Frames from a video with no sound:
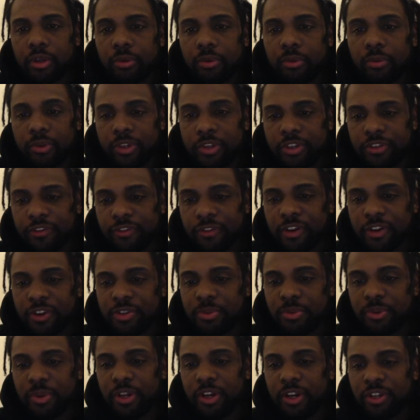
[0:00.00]
this first
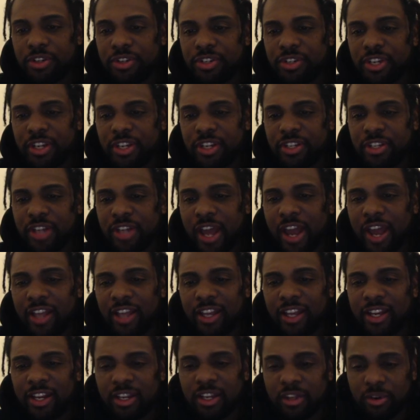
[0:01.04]
one here, you see it's
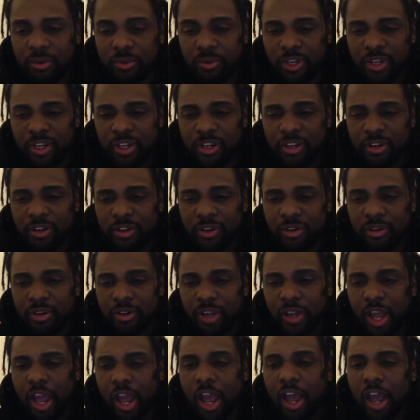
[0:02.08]
highlighted green here.
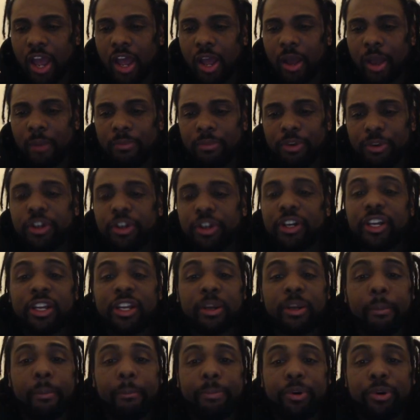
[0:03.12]
You're going to get a
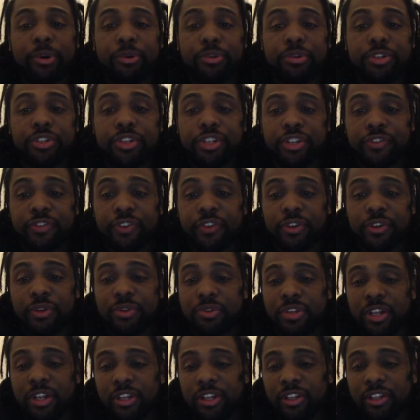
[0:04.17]
boost just for
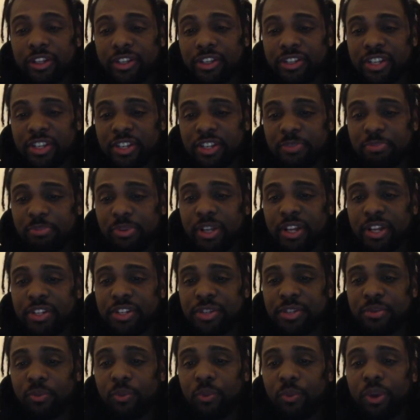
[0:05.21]
using it. Look, it says plus
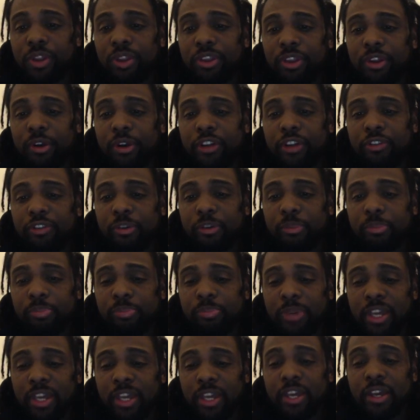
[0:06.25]
130 for
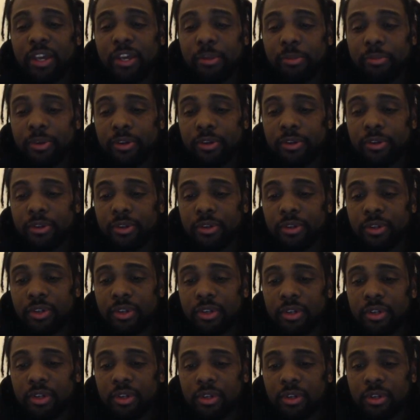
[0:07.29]
PM.
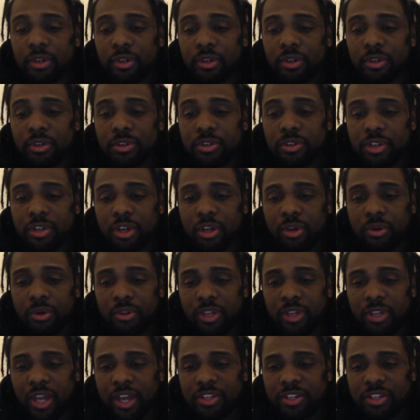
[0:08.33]
So,
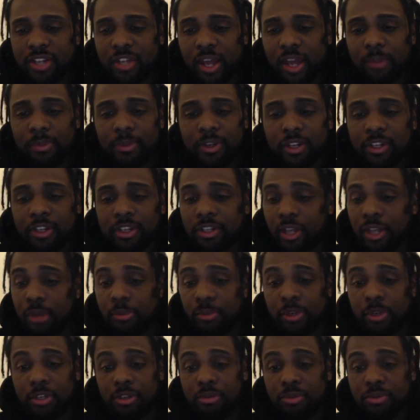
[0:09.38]
yes, I'm going
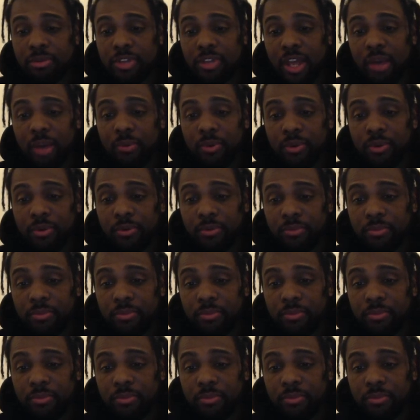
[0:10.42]
to use that one.